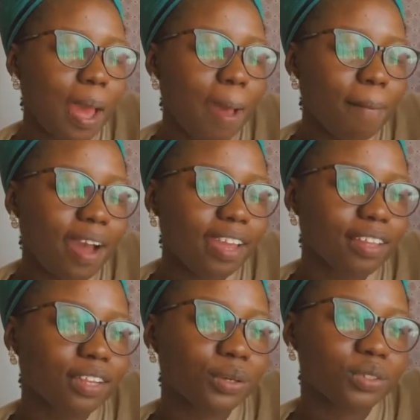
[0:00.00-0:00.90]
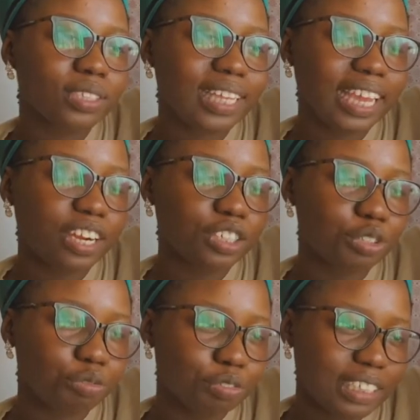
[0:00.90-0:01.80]
am I a little scared
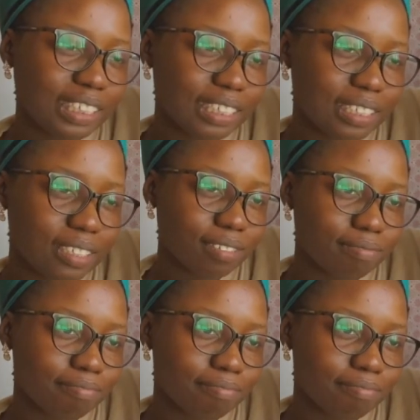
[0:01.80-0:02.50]
to read it?